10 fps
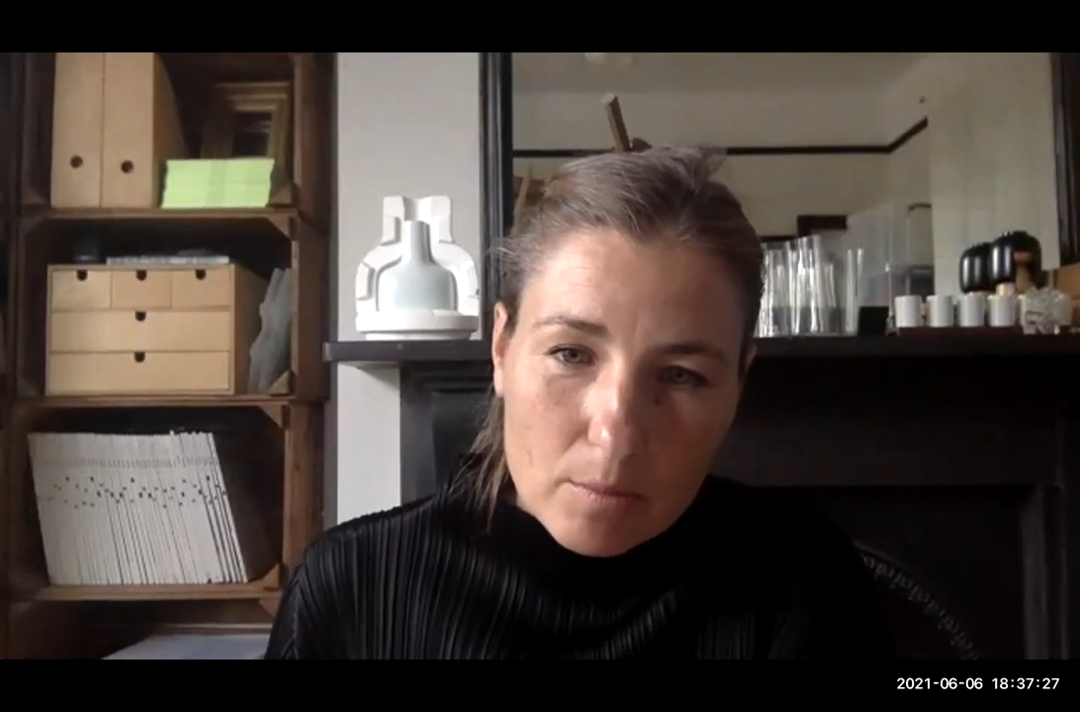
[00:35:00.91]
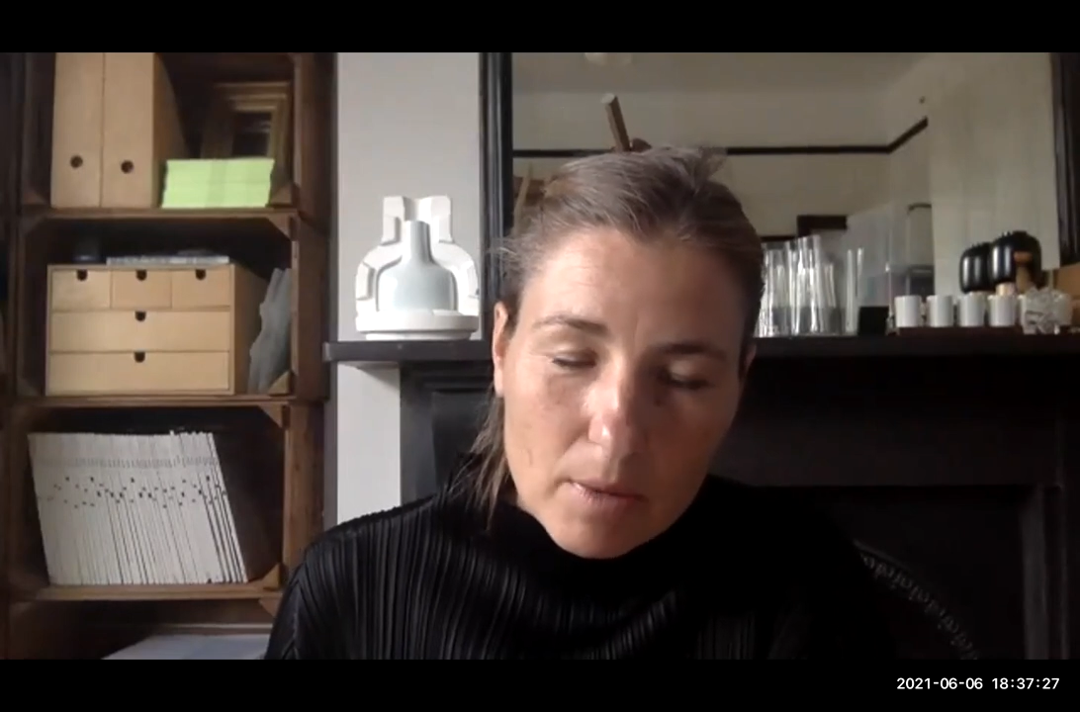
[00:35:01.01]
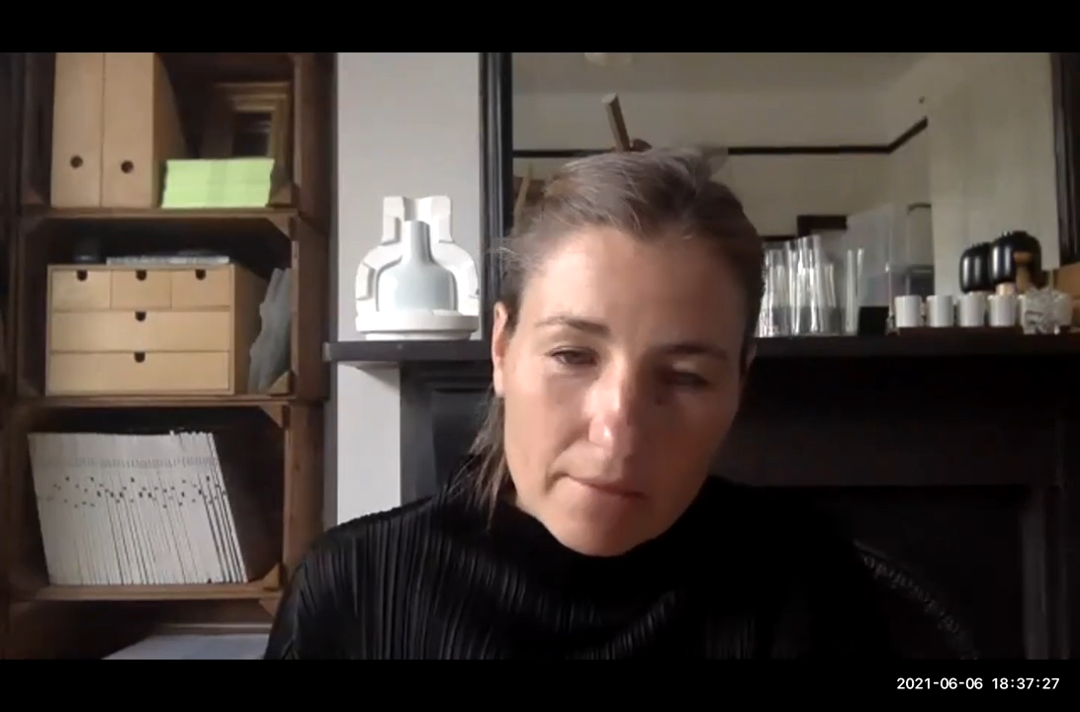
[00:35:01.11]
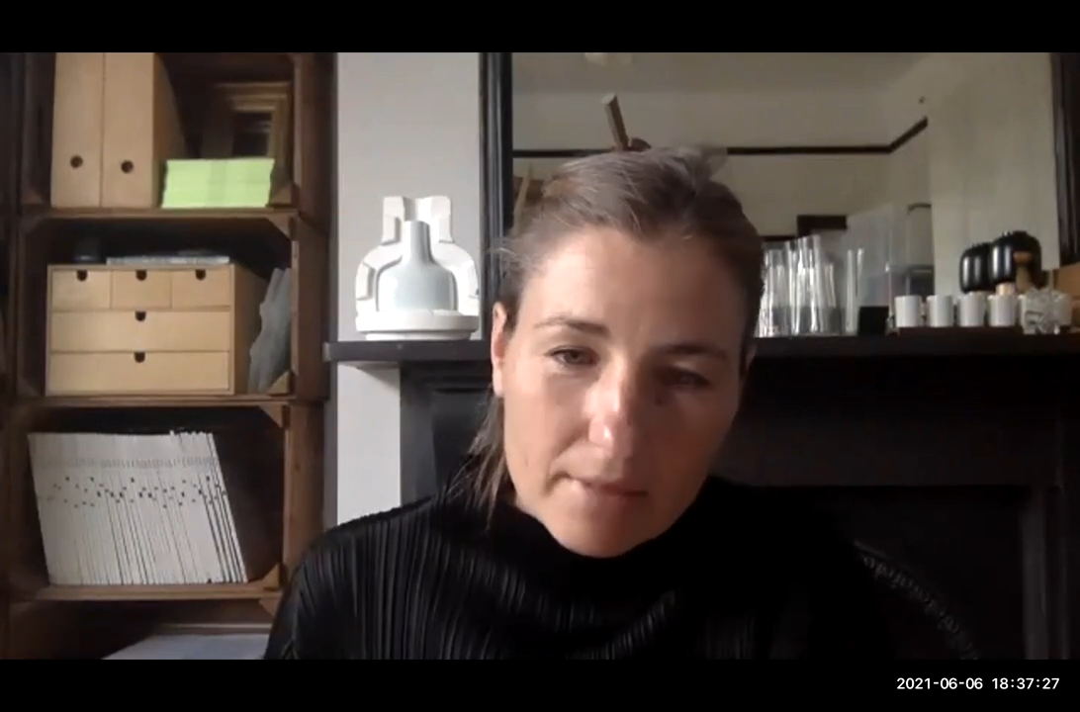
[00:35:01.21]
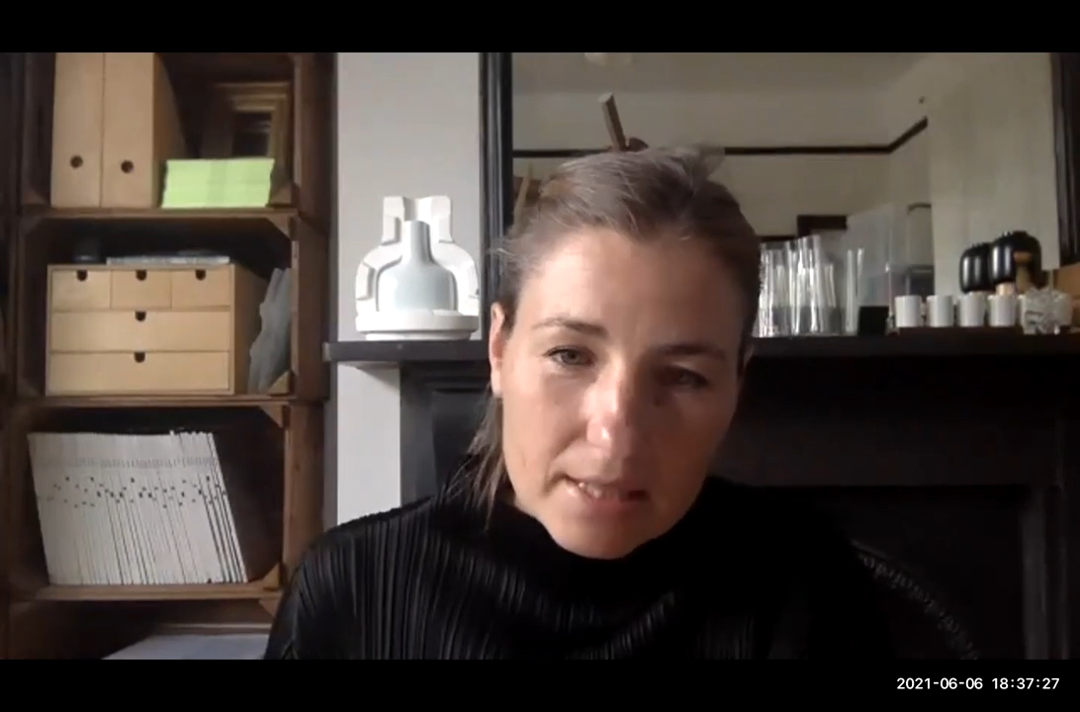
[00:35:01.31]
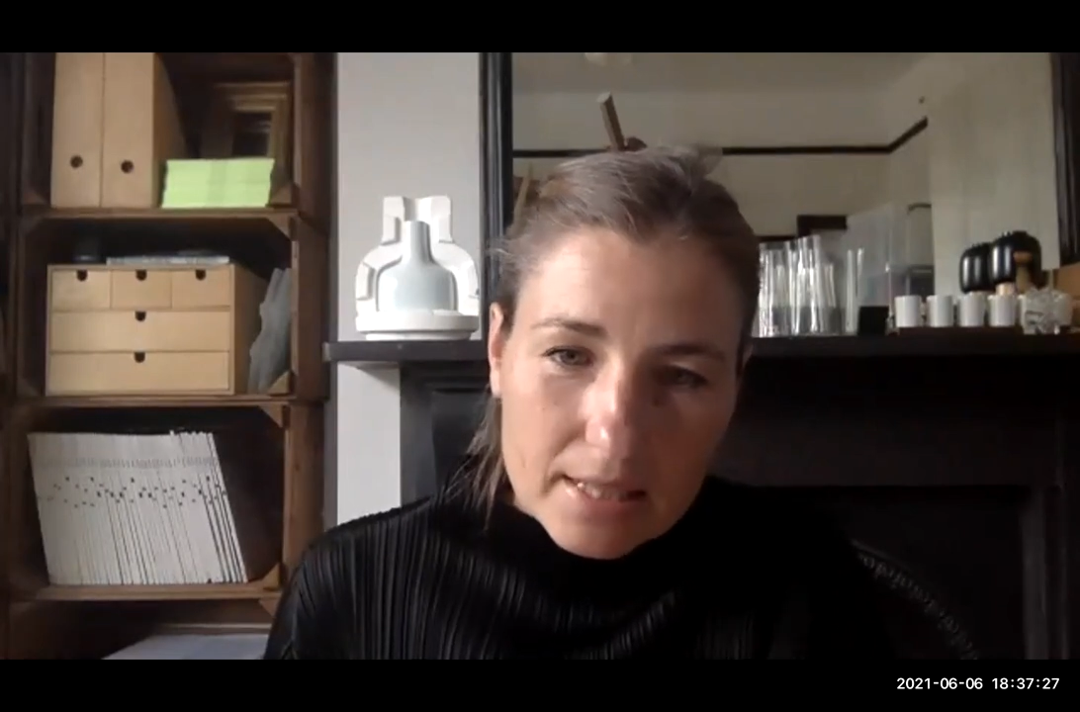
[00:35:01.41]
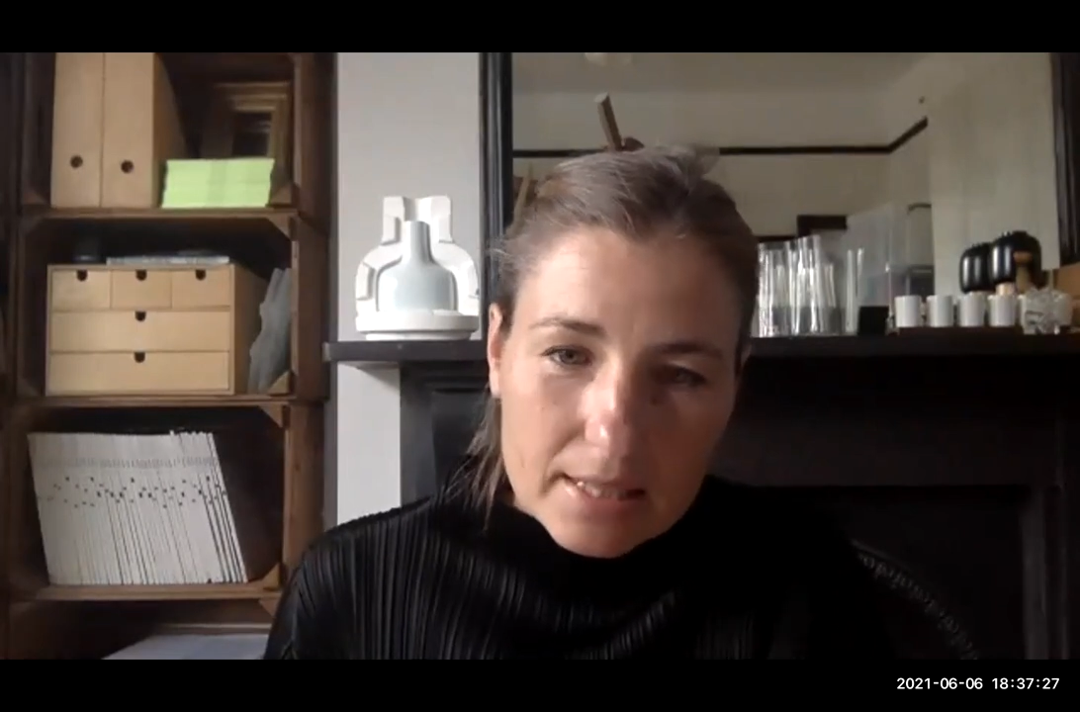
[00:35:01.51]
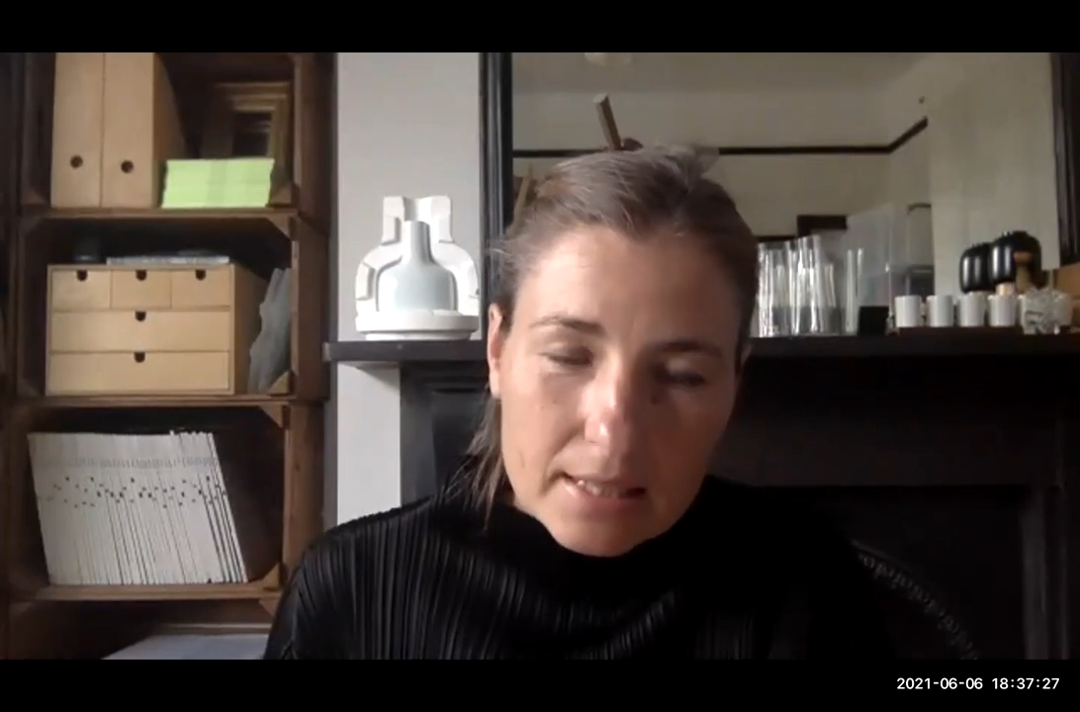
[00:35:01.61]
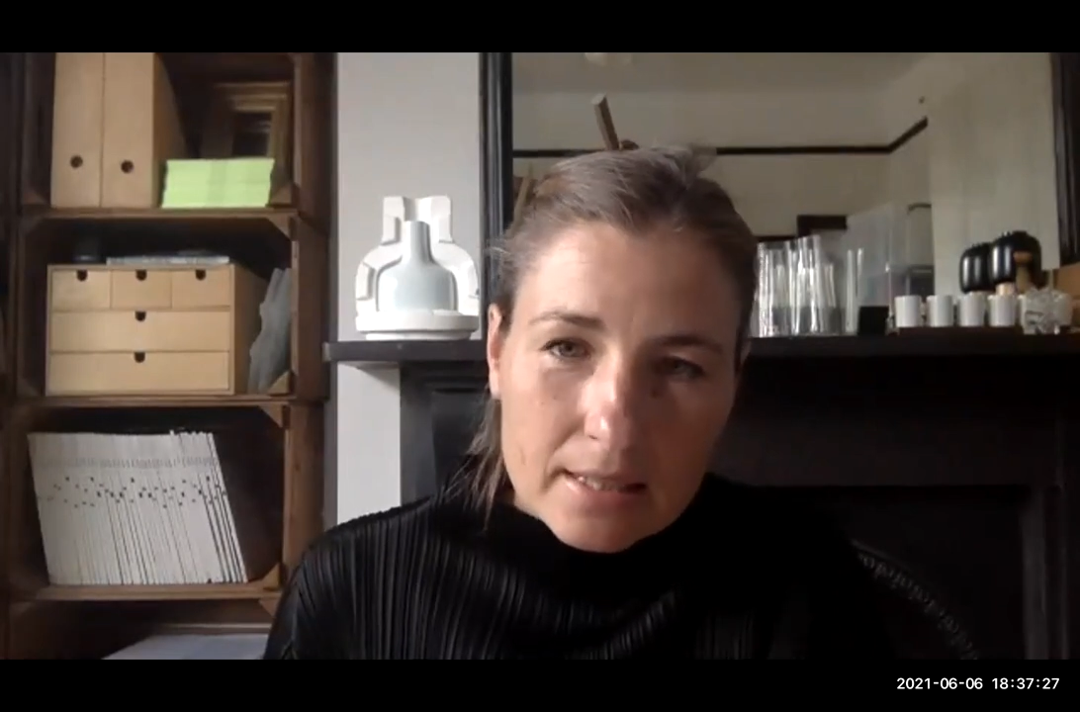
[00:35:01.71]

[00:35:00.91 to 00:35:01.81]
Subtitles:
from our visit